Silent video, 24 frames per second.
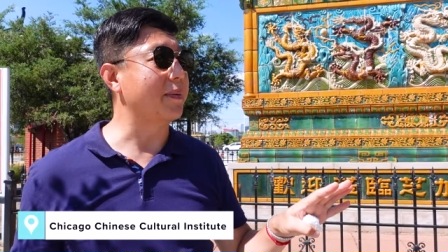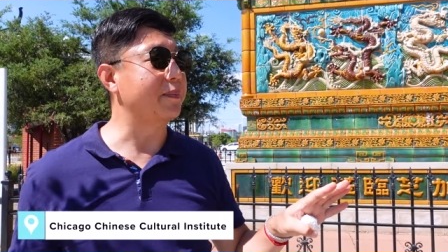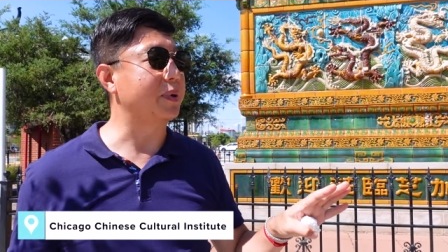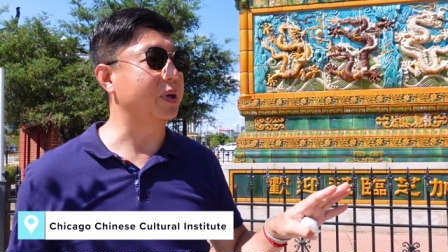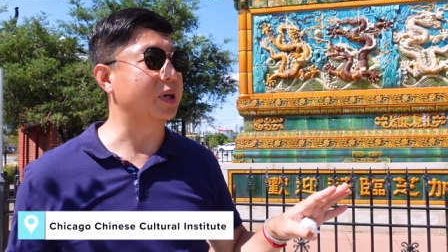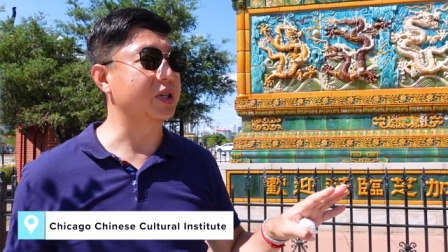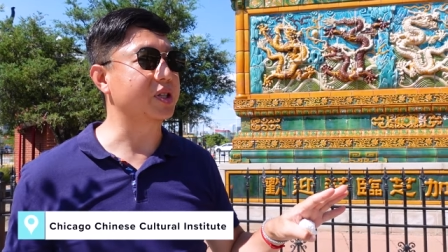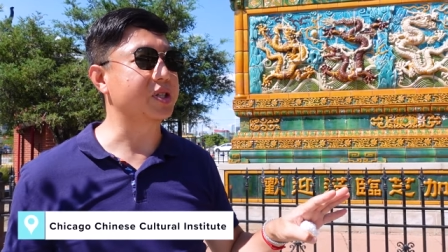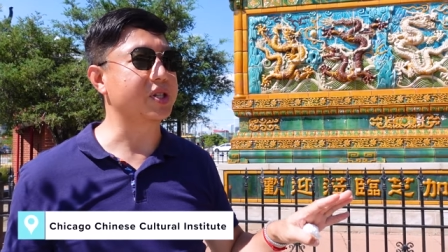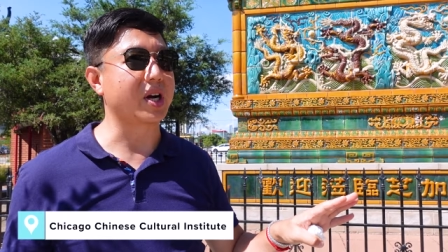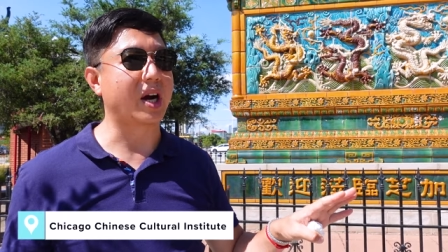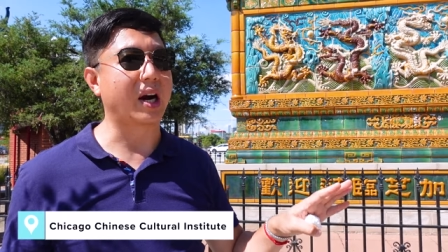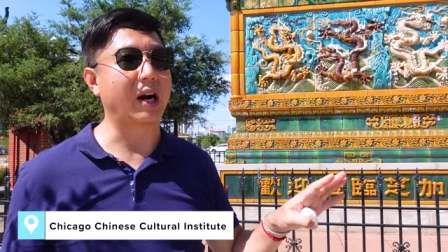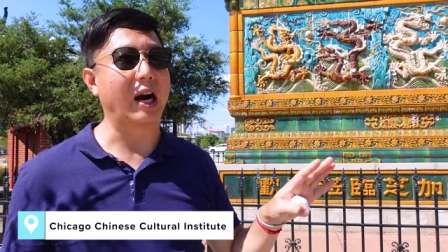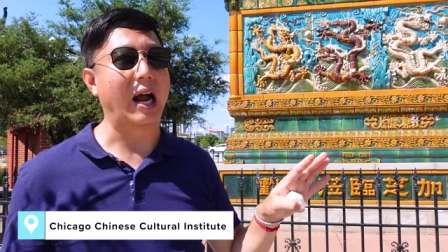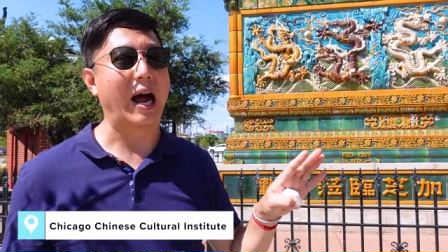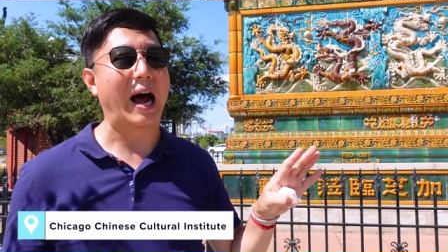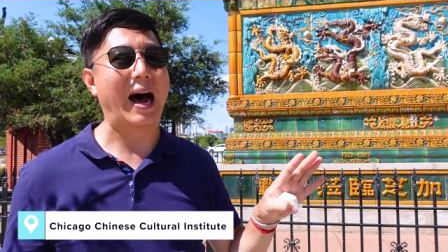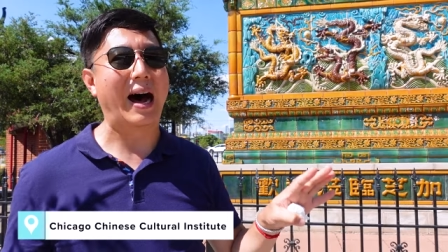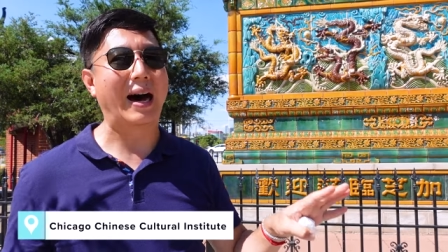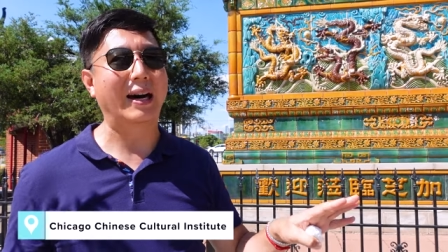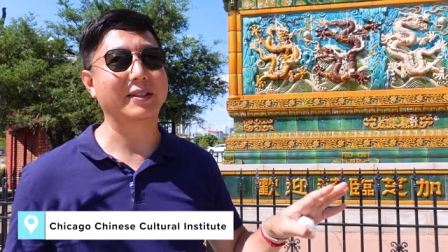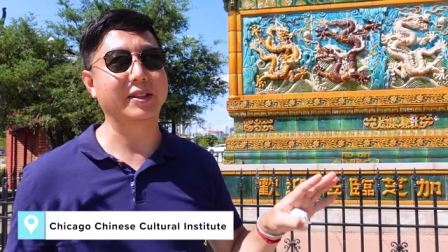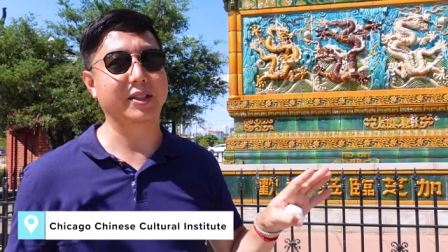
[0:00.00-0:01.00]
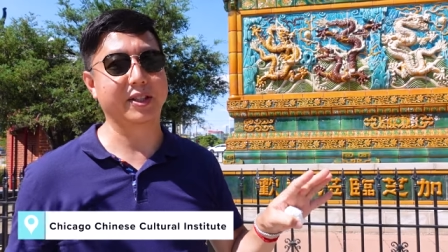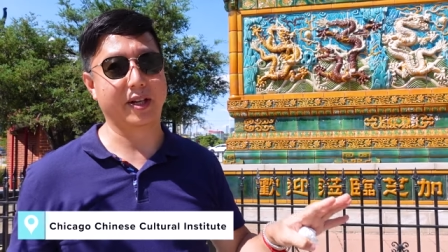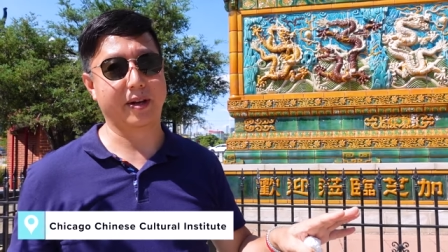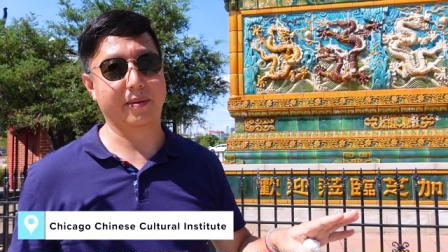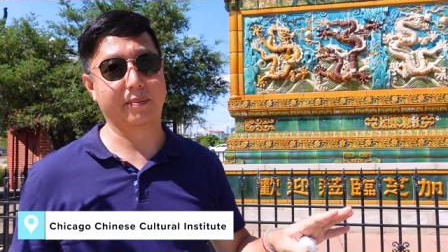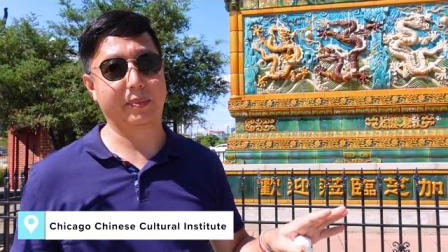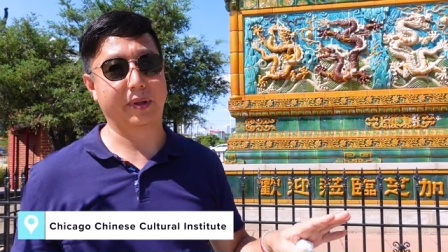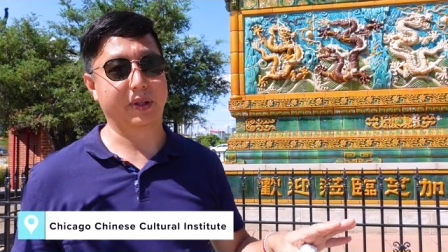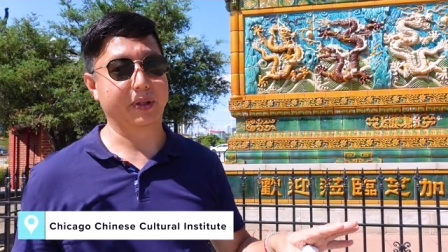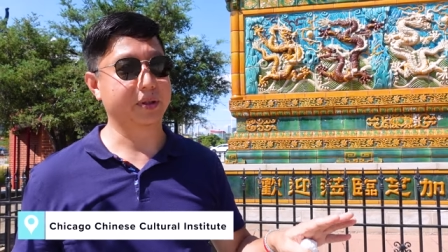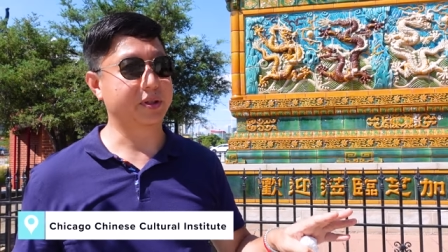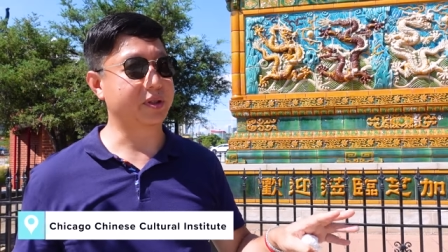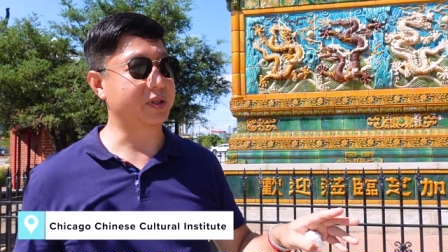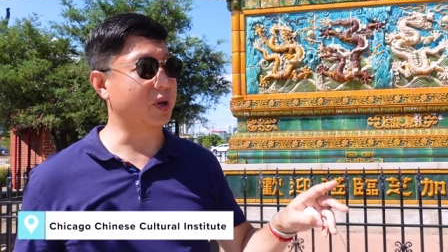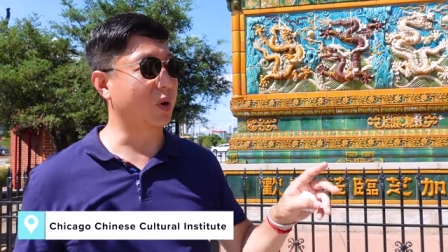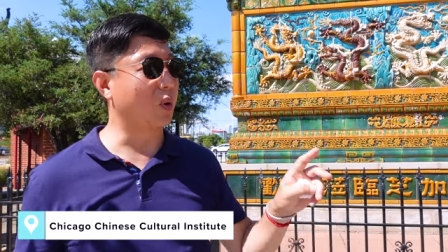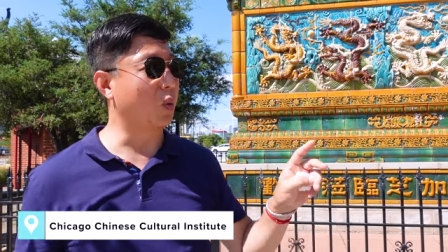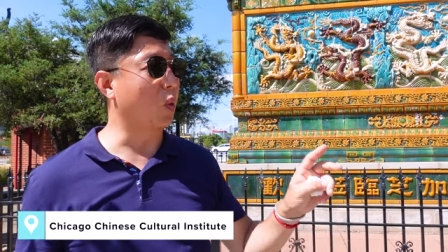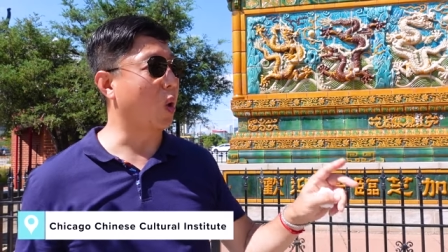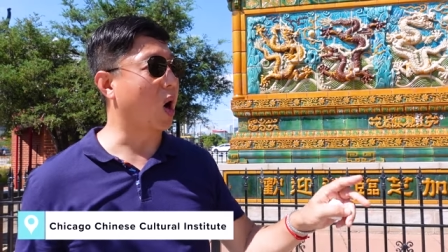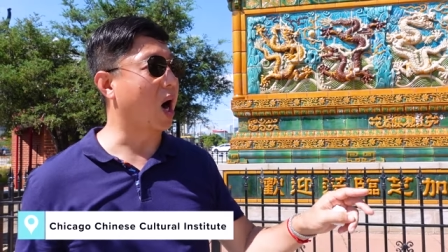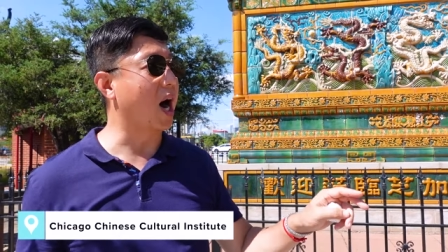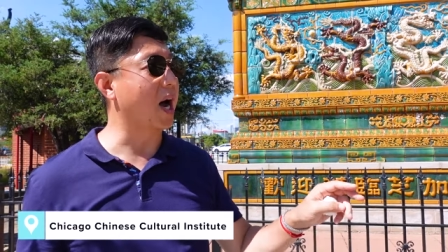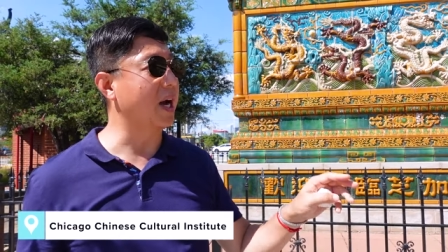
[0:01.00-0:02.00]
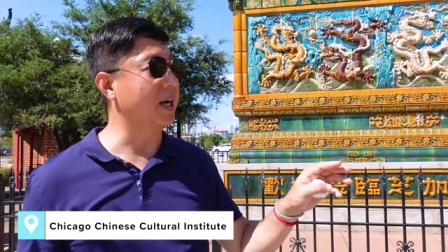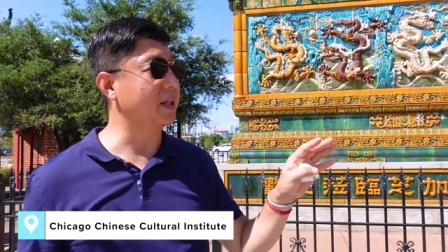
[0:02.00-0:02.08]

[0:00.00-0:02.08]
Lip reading: from the Chinese Cultural Institute.